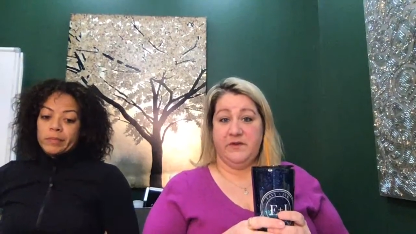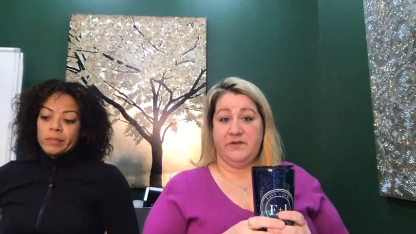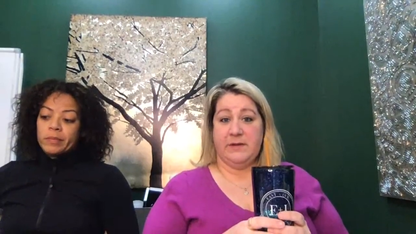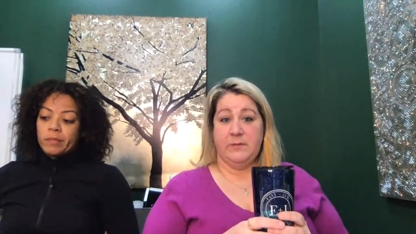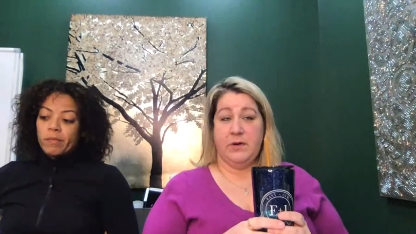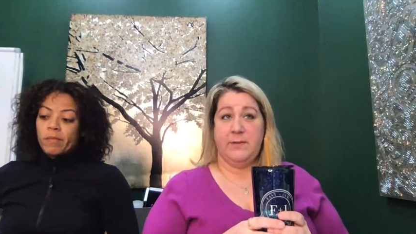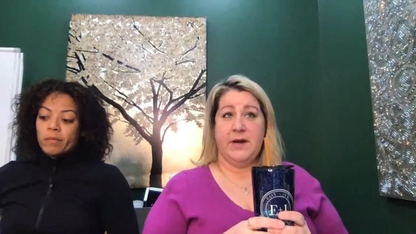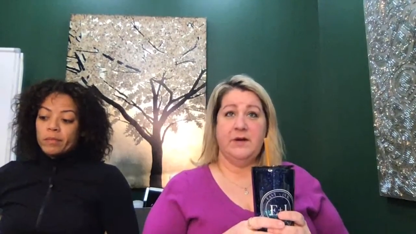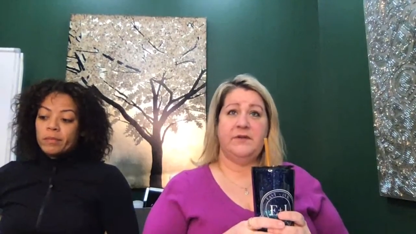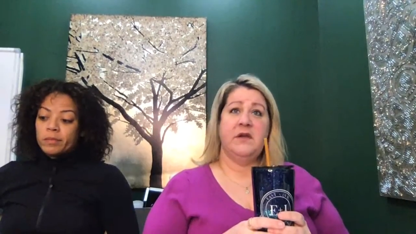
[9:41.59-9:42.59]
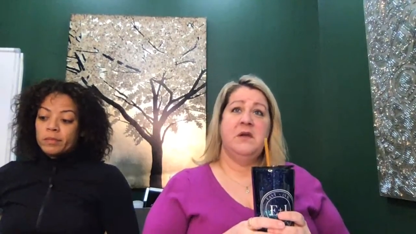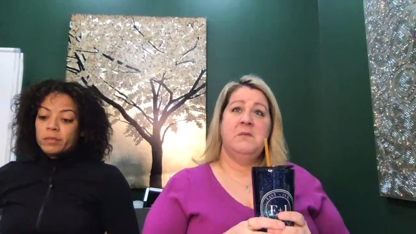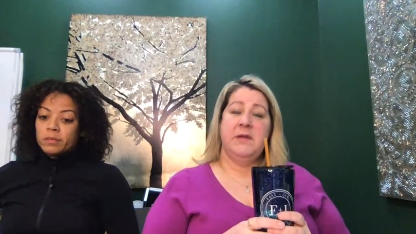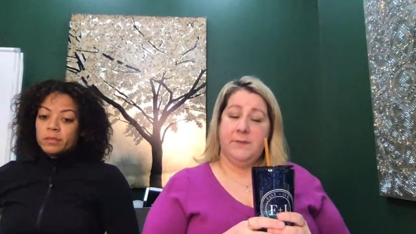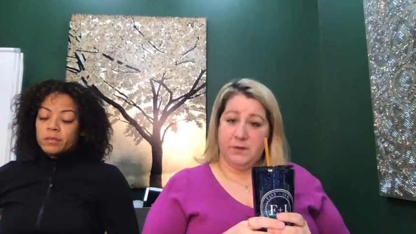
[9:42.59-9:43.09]
Speaker 1: first time home buyers
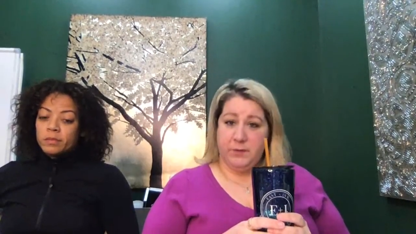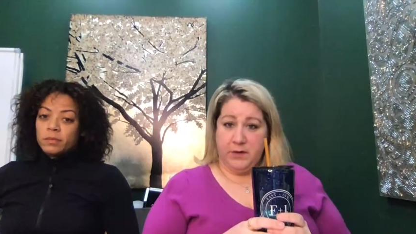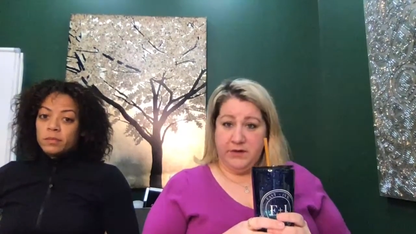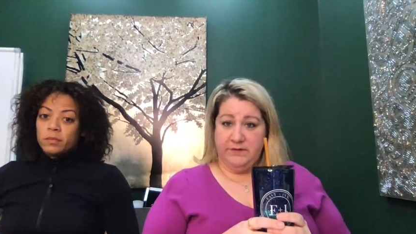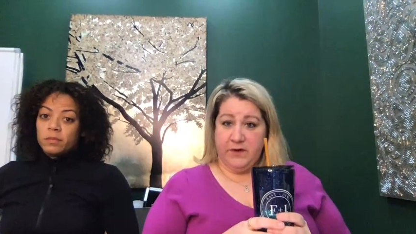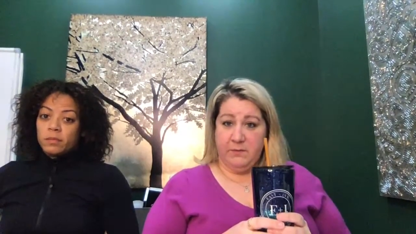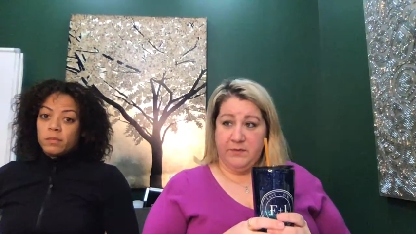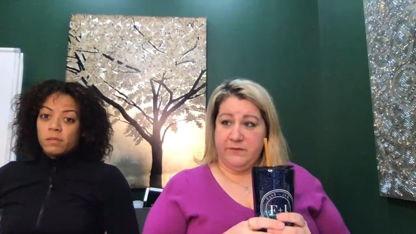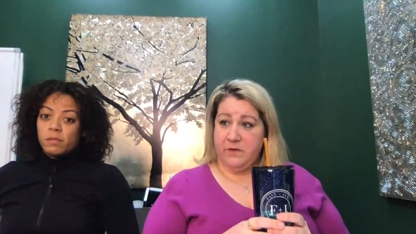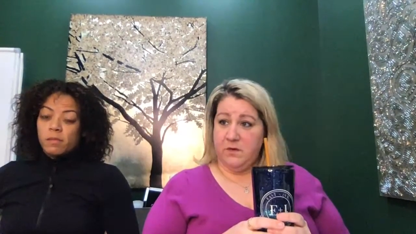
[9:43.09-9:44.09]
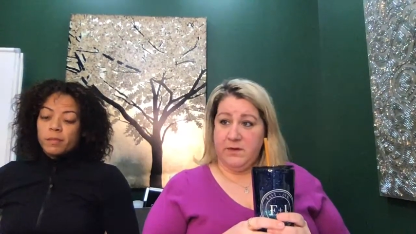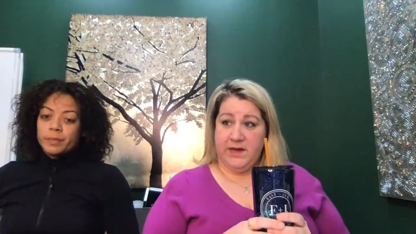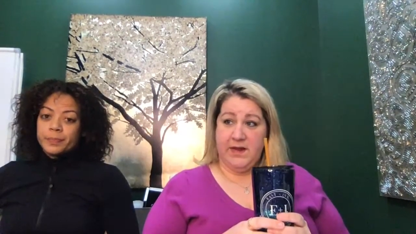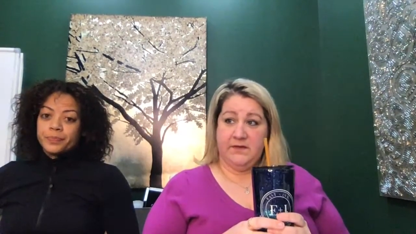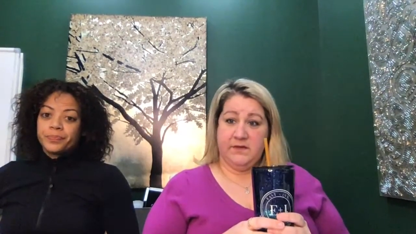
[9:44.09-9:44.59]
people are pulling from their
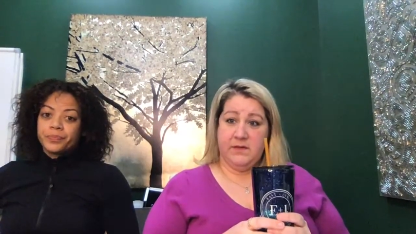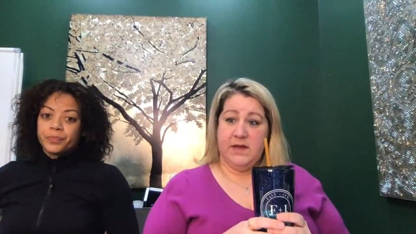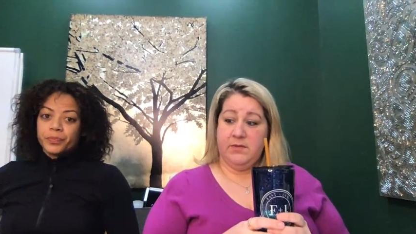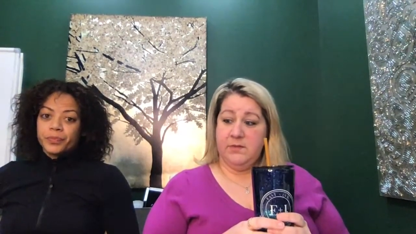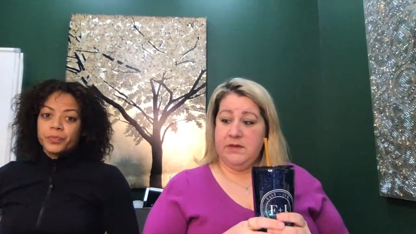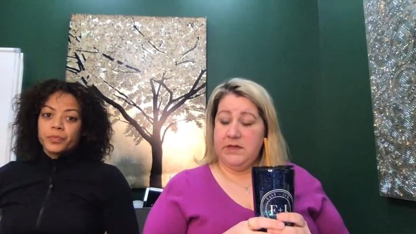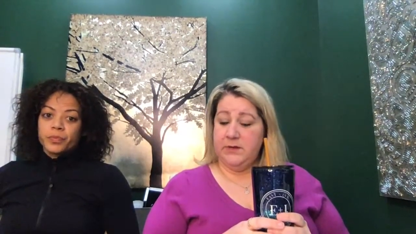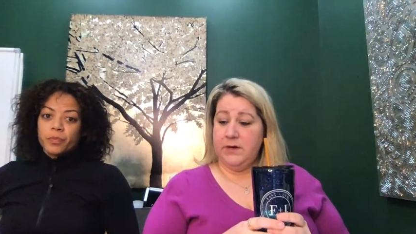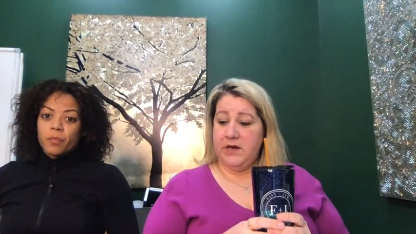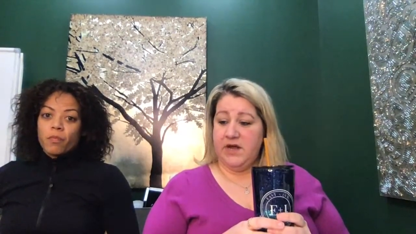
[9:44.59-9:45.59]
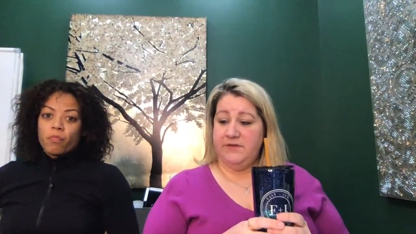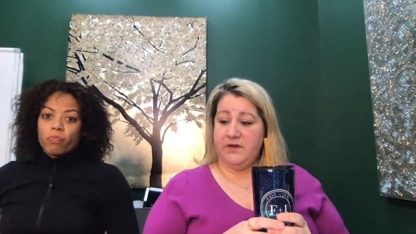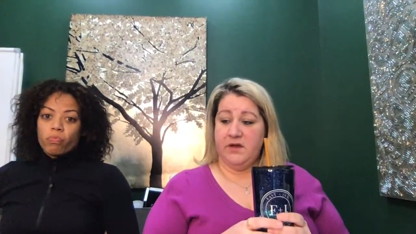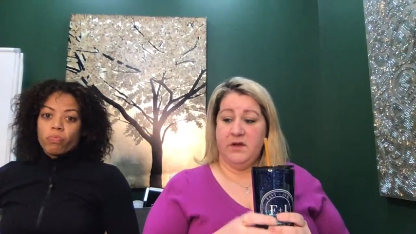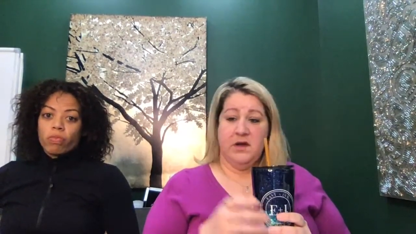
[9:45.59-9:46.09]
401ks to be able to be liquid enough
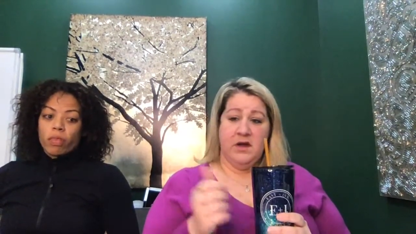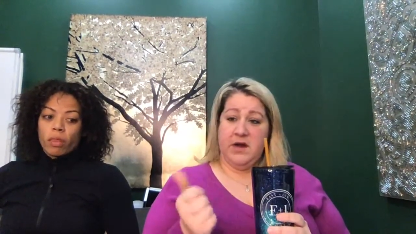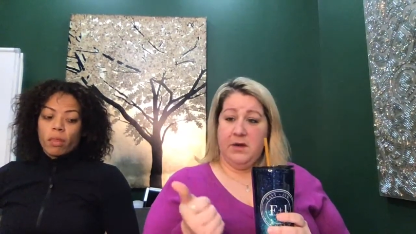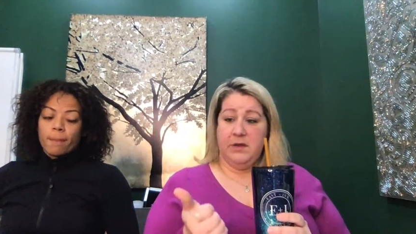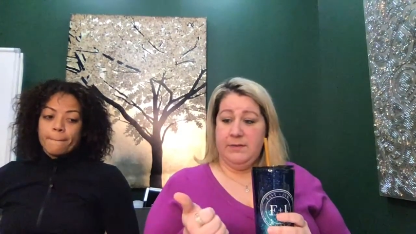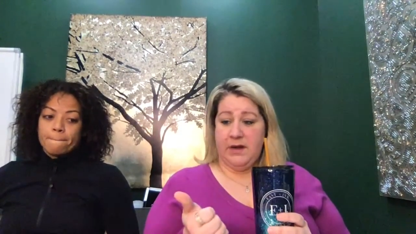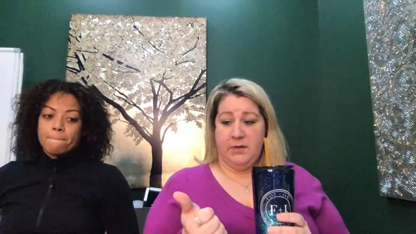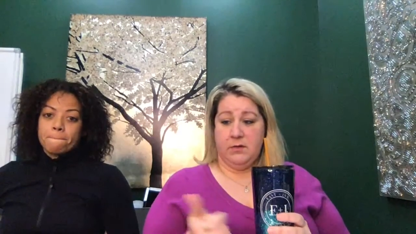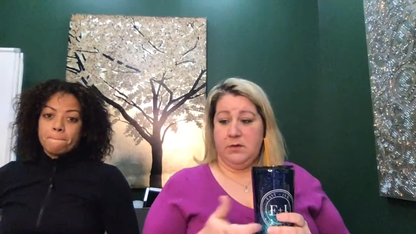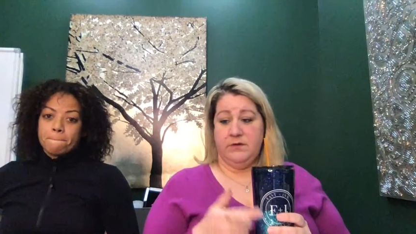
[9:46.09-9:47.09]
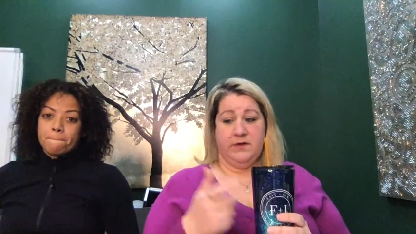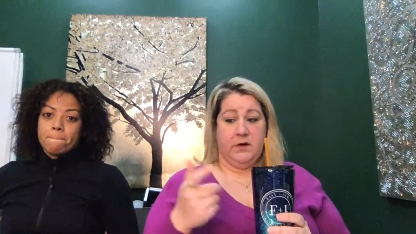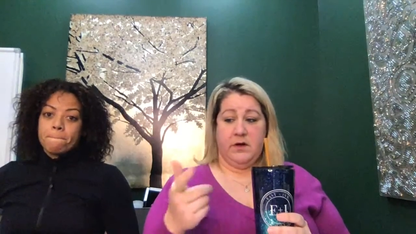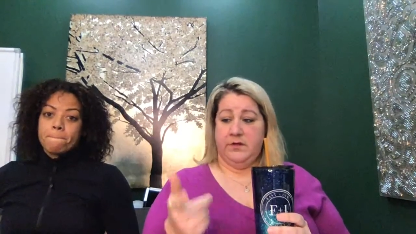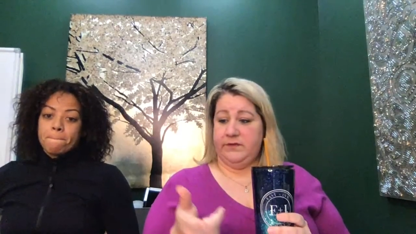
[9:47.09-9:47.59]
to not only pay your own closing
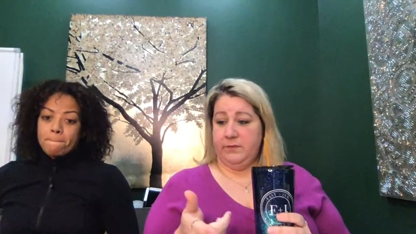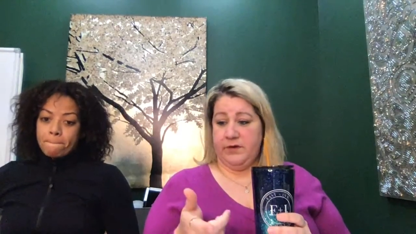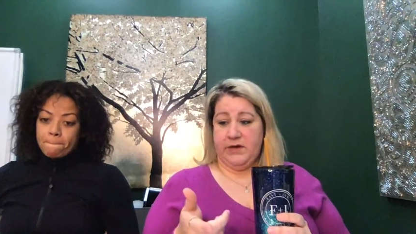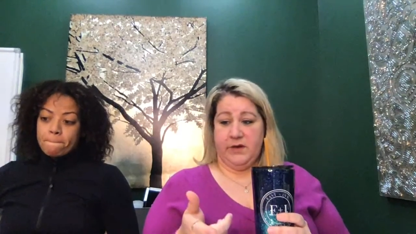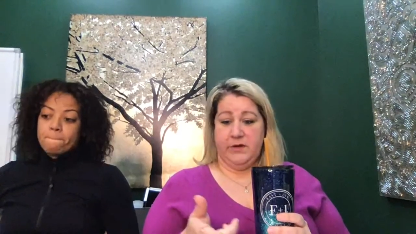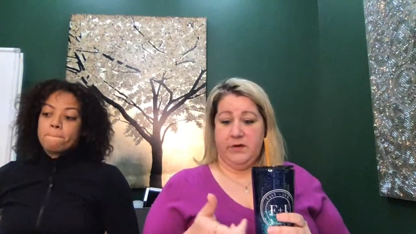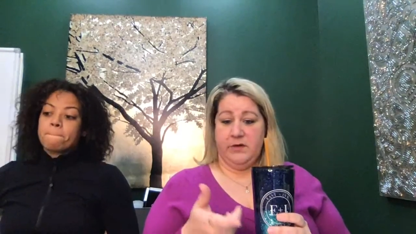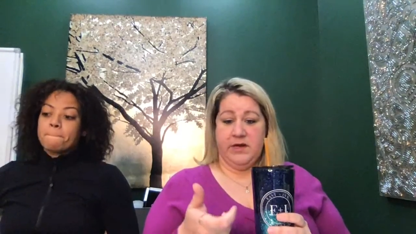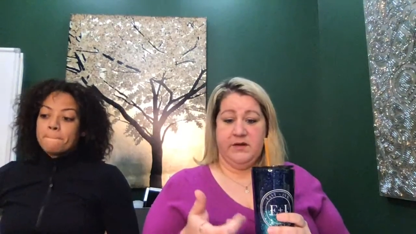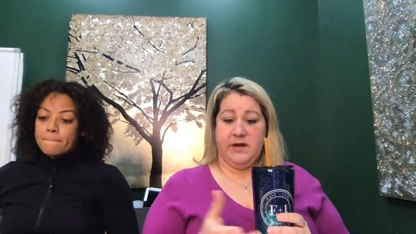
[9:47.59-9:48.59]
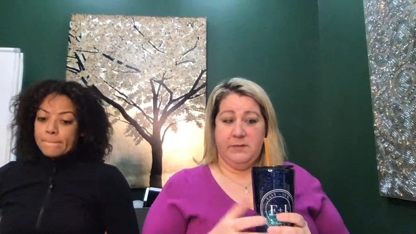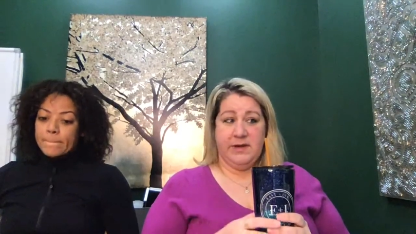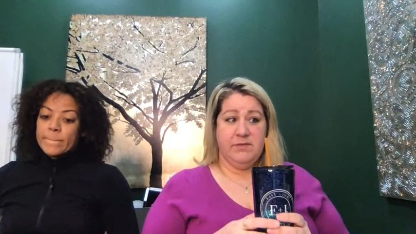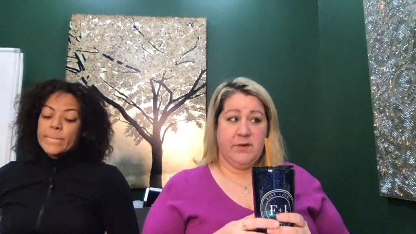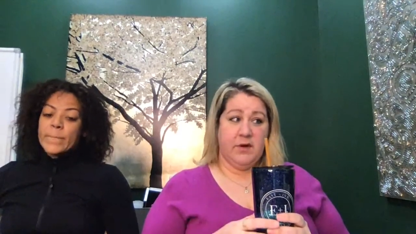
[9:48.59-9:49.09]
costs and put down your needed down
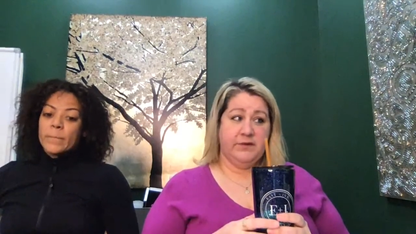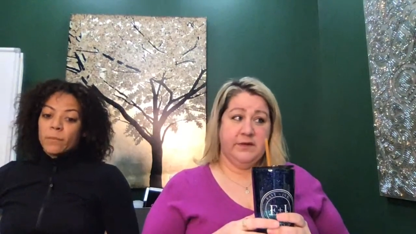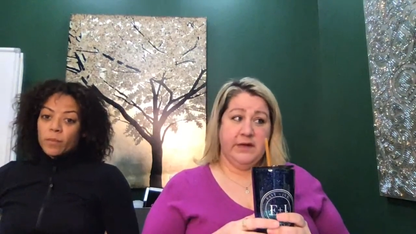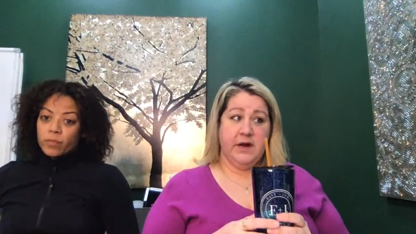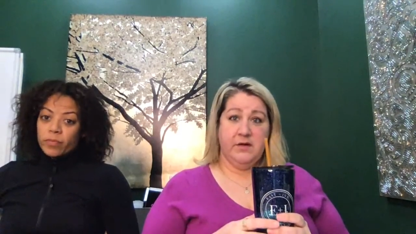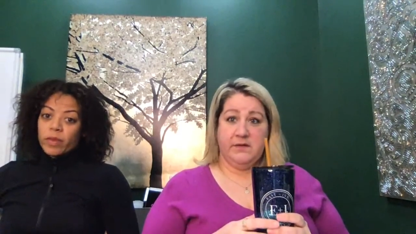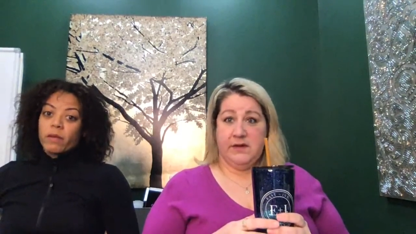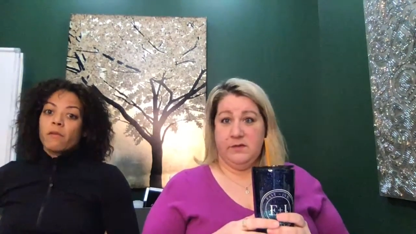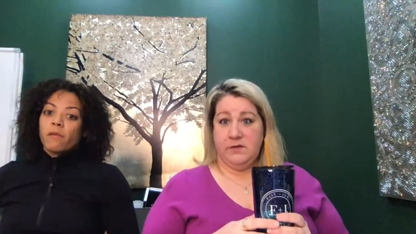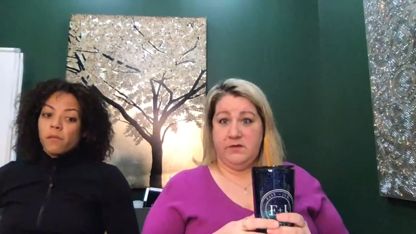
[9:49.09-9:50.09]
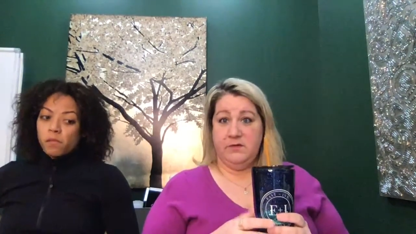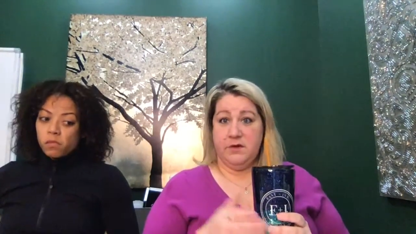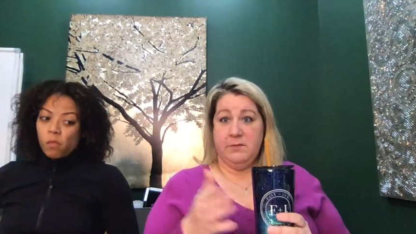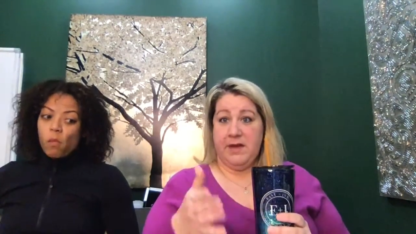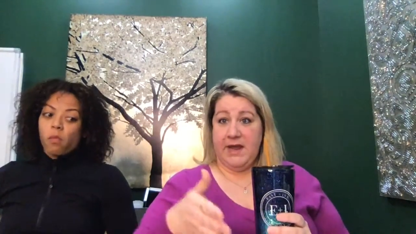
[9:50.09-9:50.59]
payment, but also to guarantee that you
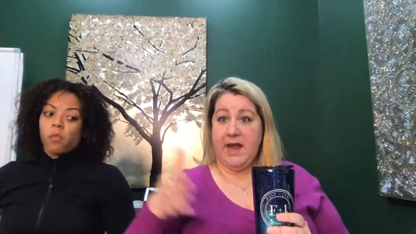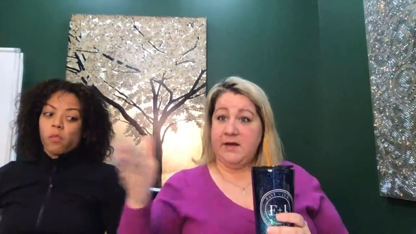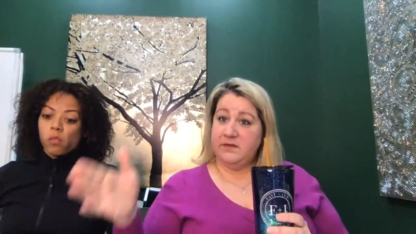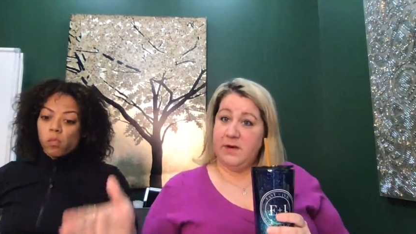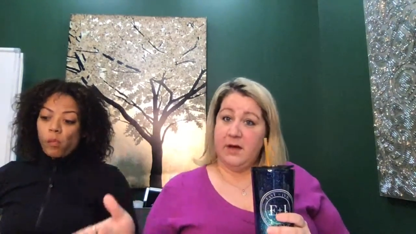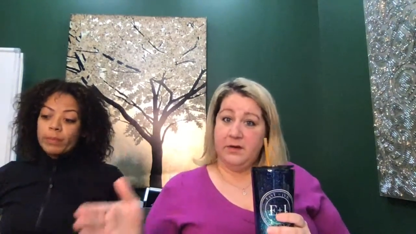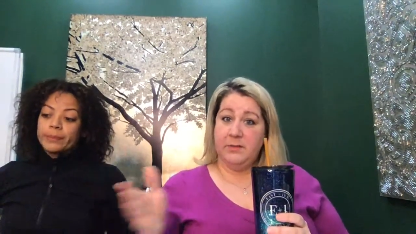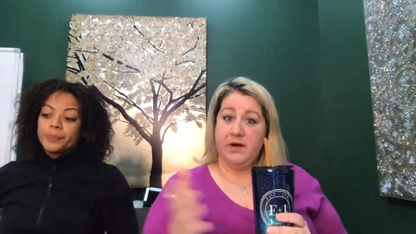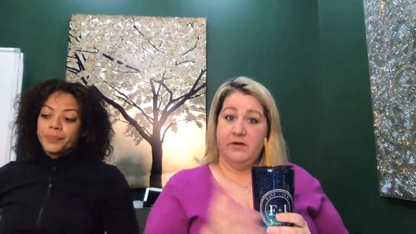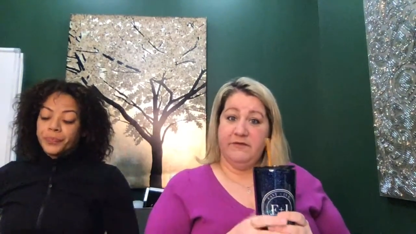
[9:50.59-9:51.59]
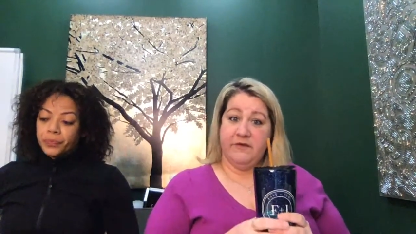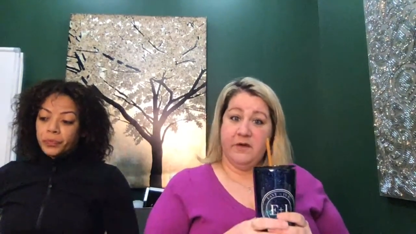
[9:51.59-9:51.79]
can pay X amount above